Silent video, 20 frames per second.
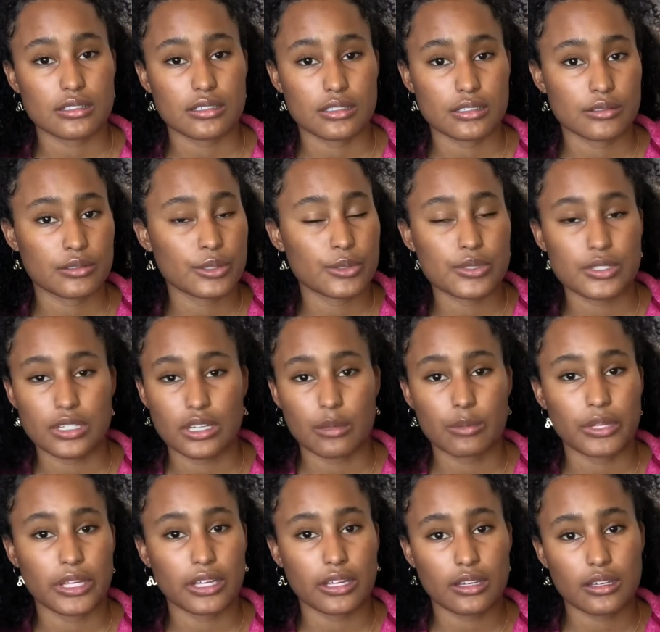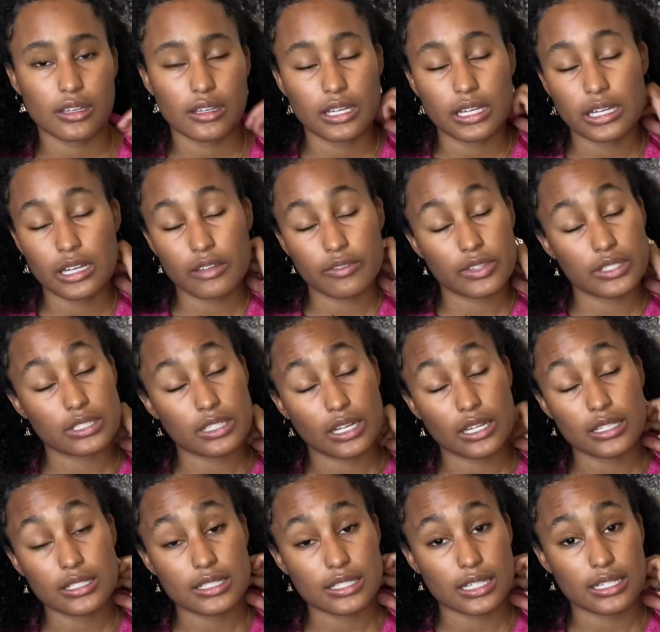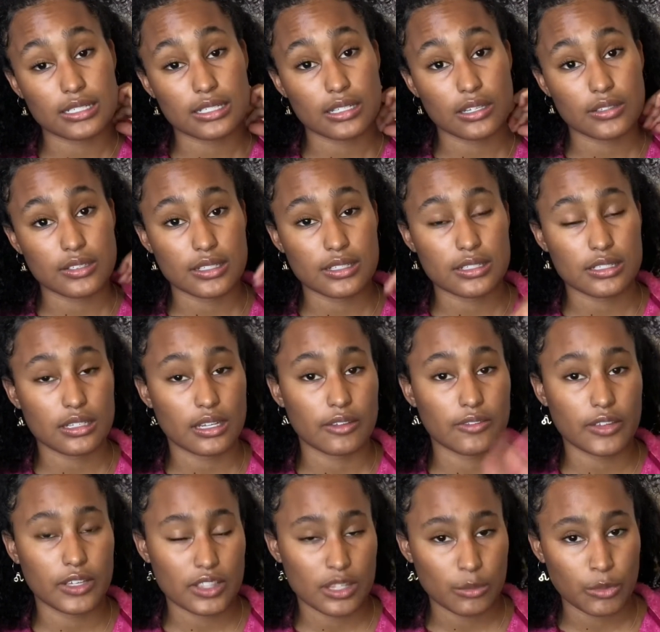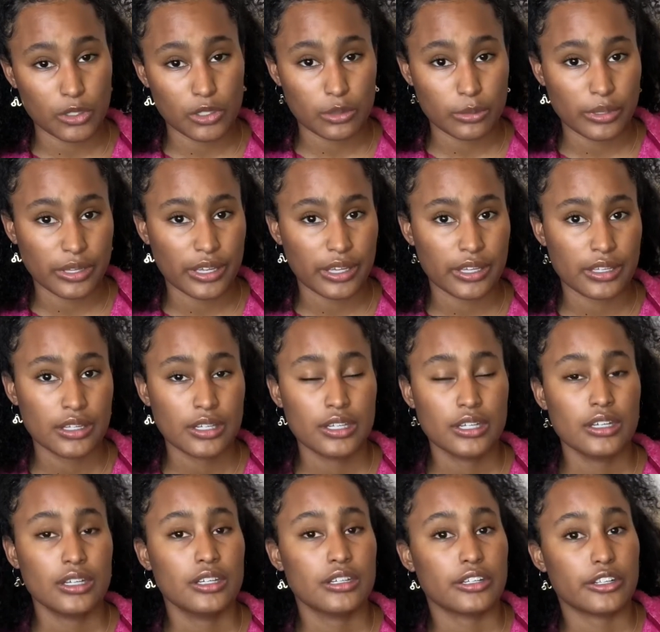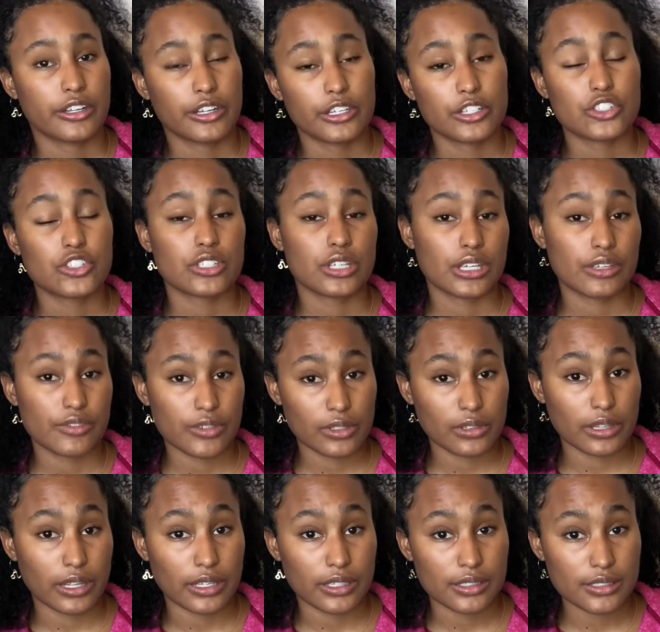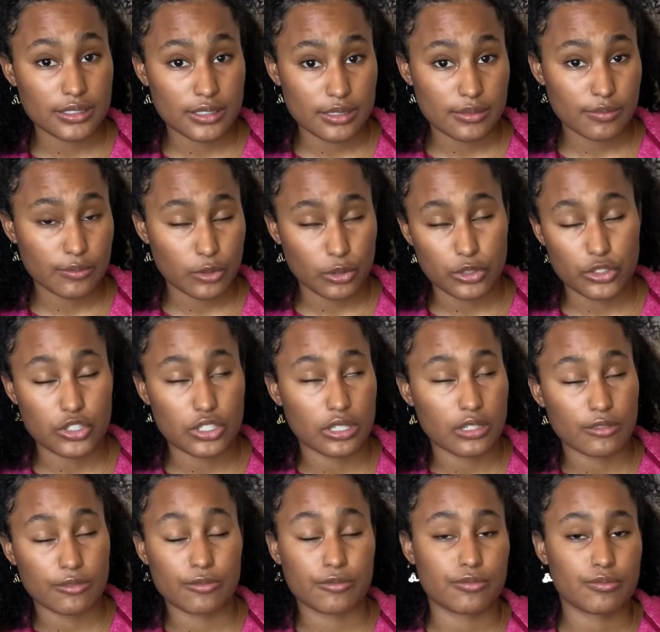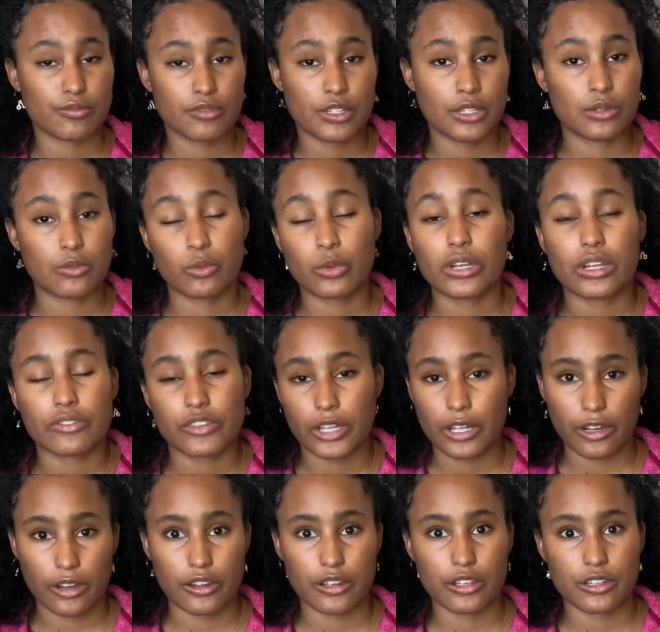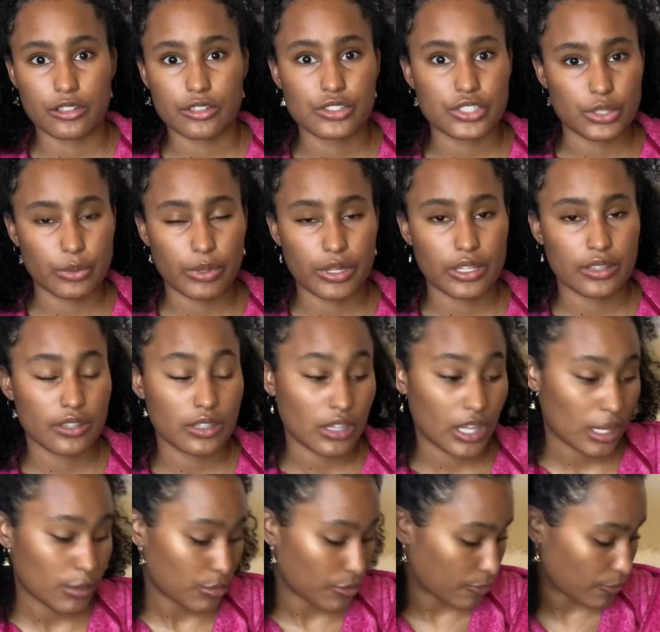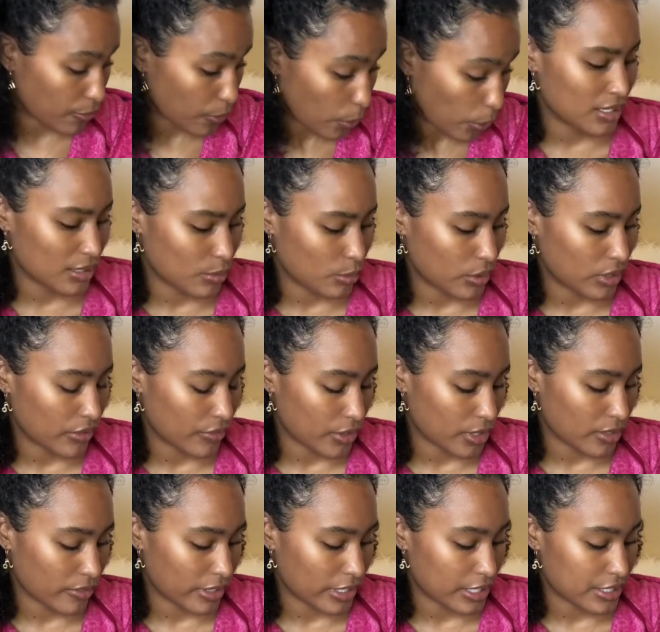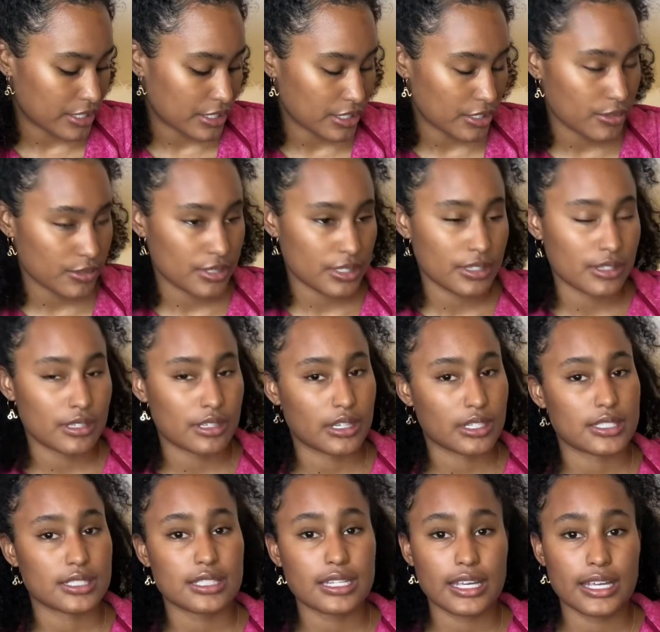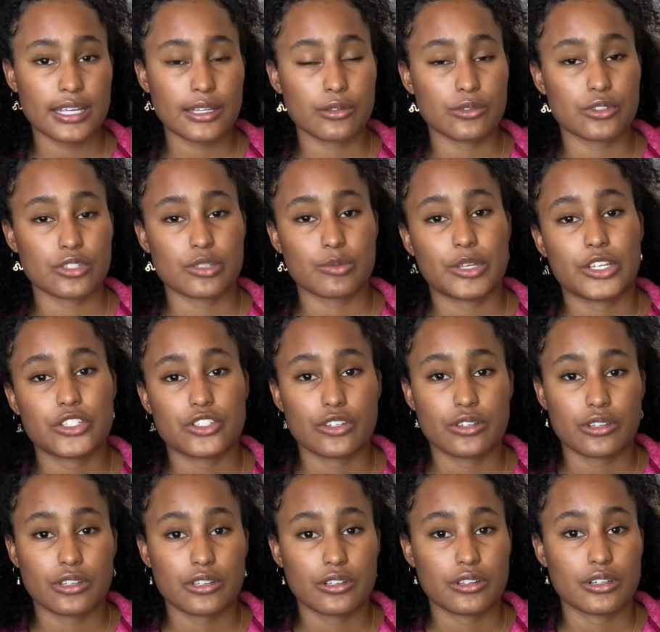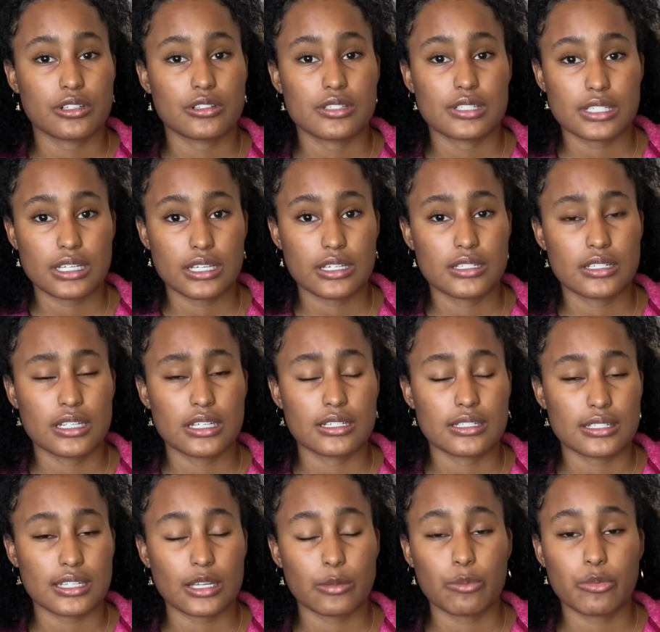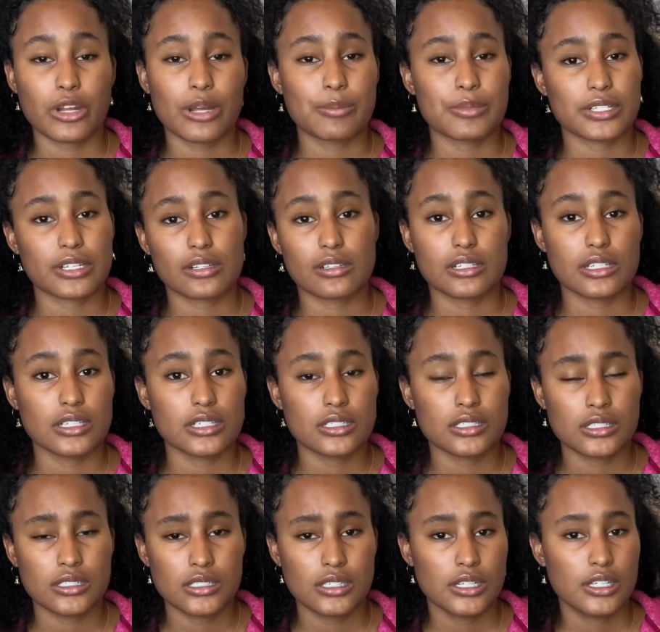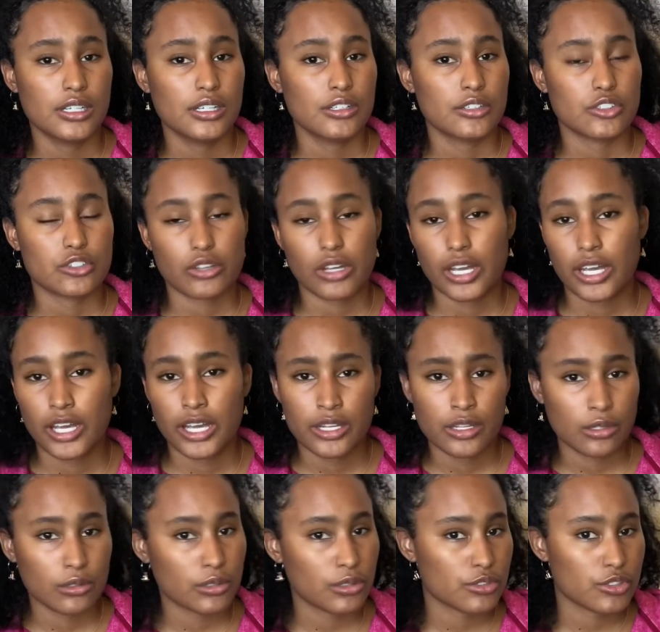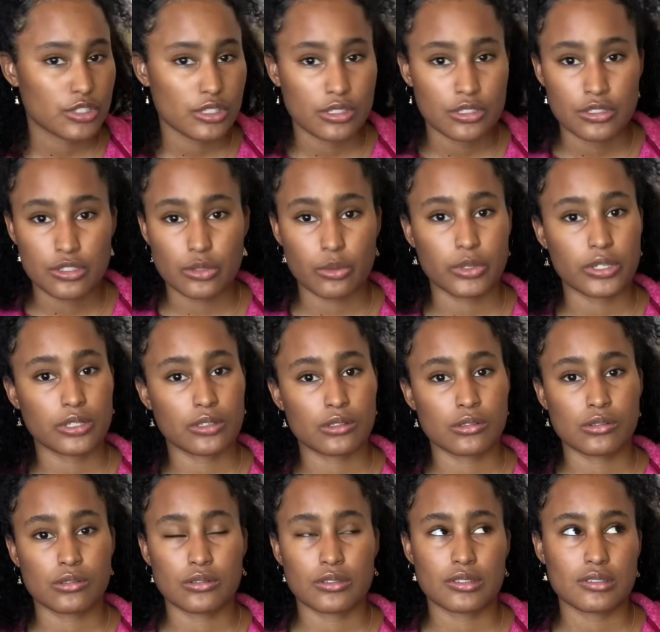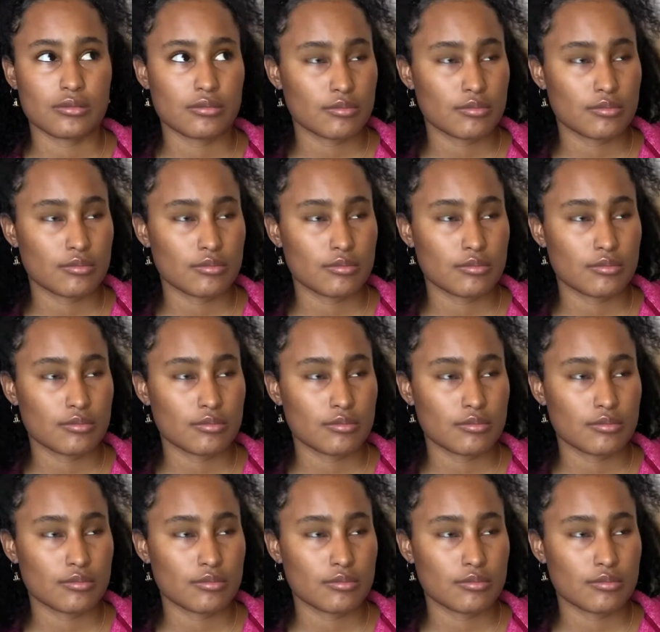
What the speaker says: loosen up like any of the dead skin cells and stuff, get them all away. You're gonna shave your legs or shave in whatever area you're doing the night before. Whenever you're ready to use it the next day, you'll just make sure that your skin is like prepped clean, dry, no lotions, oils,